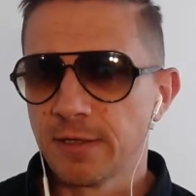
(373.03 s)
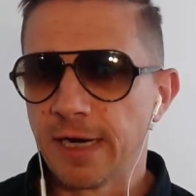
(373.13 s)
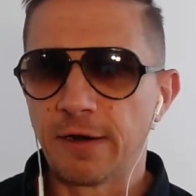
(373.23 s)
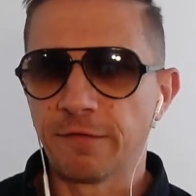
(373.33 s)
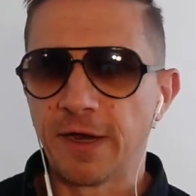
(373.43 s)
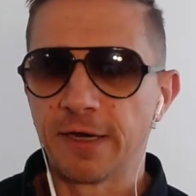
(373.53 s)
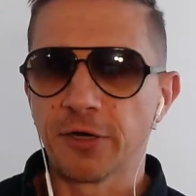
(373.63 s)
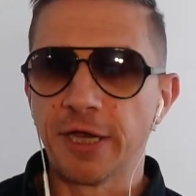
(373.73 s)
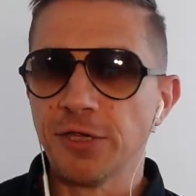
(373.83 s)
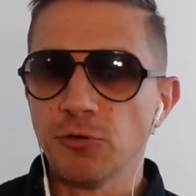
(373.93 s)
out of hand.
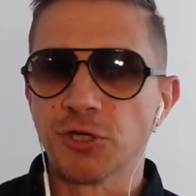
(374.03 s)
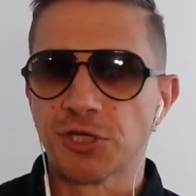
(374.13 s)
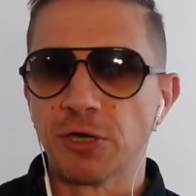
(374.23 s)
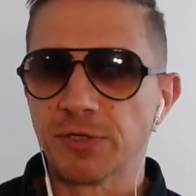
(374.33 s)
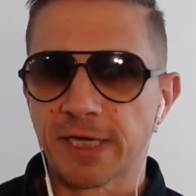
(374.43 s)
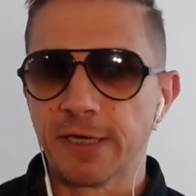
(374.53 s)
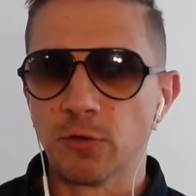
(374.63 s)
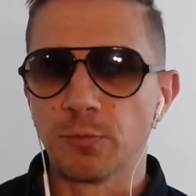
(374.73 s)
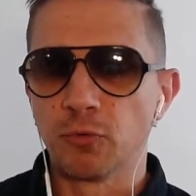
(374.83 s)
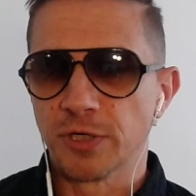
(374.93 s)
Okay, you just don't take it
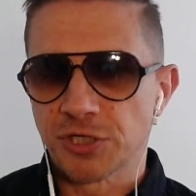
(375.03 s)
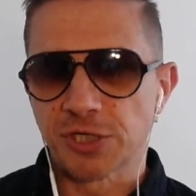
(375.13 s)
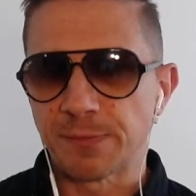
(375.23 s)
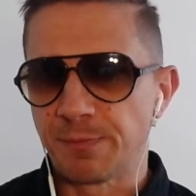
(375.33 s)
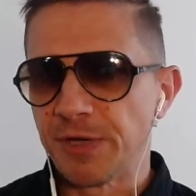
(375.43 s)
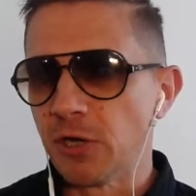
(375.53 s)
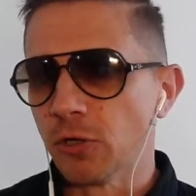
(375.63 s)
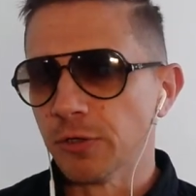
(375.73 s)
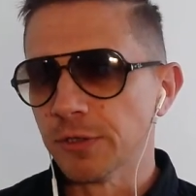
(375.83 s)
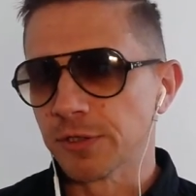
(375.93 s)
on board. It's just
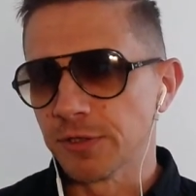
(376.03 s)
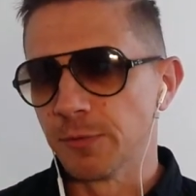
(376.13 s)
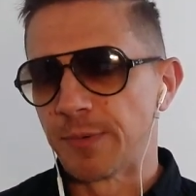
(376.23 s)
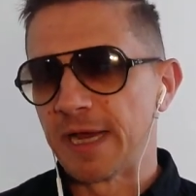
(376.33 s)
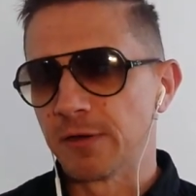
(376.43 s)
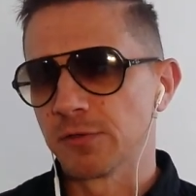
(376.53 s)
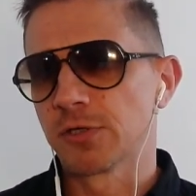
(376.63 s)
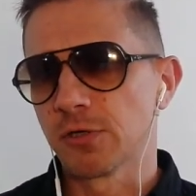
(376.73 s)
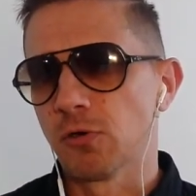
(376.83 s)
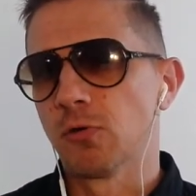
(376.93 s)
beyond the
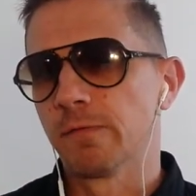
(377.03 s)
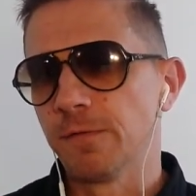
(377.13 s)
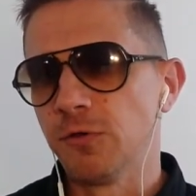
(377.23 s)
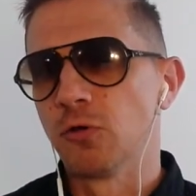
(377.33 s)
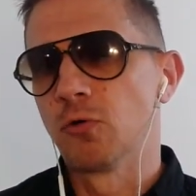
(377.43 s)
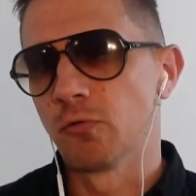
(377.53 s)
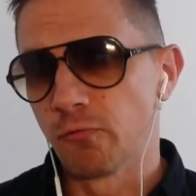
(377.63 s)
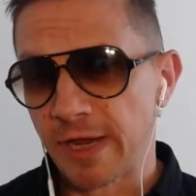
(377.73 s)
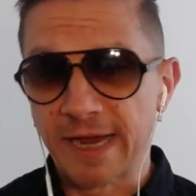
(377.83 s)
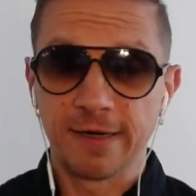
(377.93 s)
bounds of your
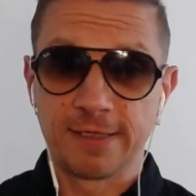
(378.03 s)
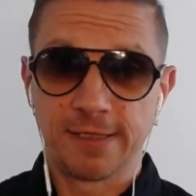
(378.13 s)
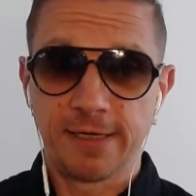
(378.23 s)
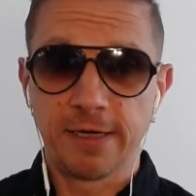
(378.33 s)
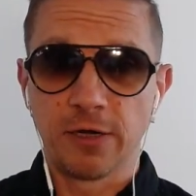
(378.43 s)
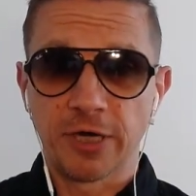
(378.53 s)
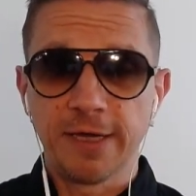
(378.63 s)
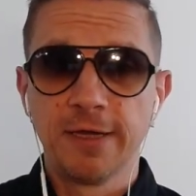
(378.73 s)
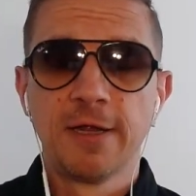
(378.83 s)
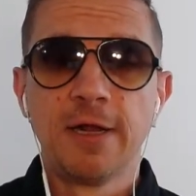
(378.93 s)
reality.
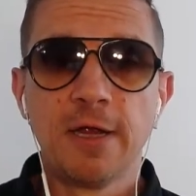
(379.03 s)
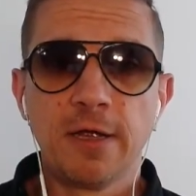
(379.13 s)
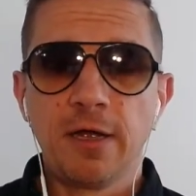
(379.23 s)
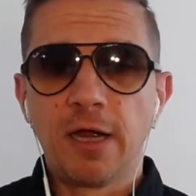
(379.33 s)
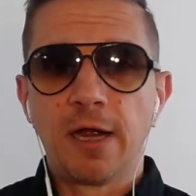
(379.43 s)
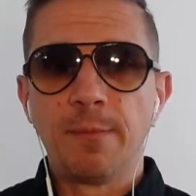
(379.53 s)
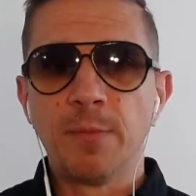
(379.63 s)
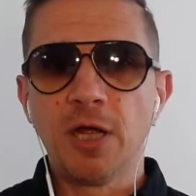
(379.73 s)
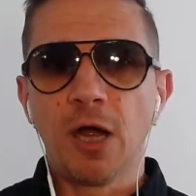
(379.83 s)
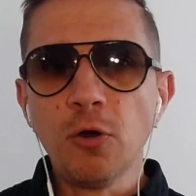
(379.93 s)
Okay,
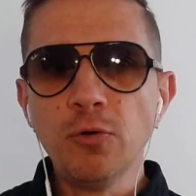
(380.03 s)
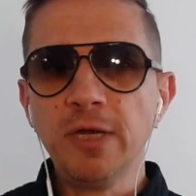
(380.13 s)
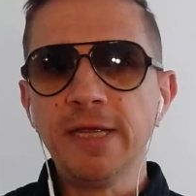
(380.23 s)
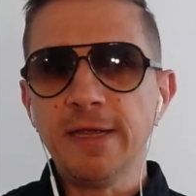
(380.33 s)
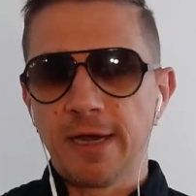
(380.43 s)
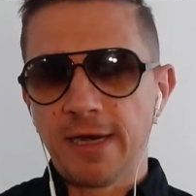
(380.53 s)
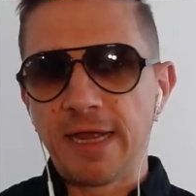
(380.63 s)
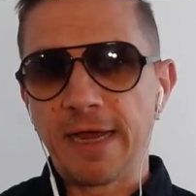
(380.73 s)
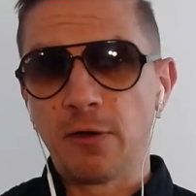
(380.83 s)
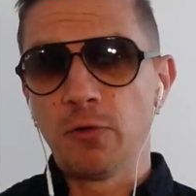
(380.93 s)
um, only
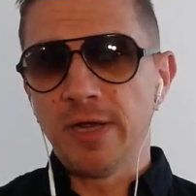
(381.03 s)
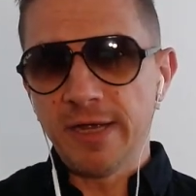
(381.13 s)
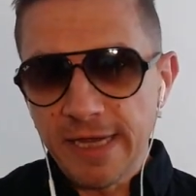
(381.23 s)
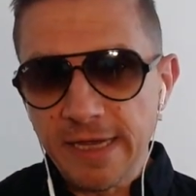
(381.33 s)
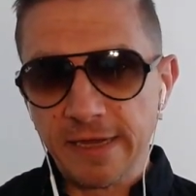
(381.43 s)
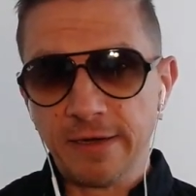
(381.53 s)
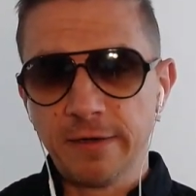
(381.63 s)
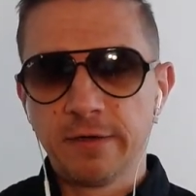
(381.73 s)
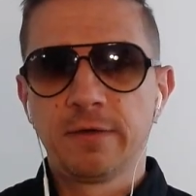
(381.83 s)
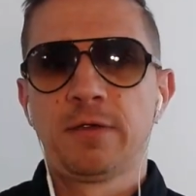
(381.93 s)
allow in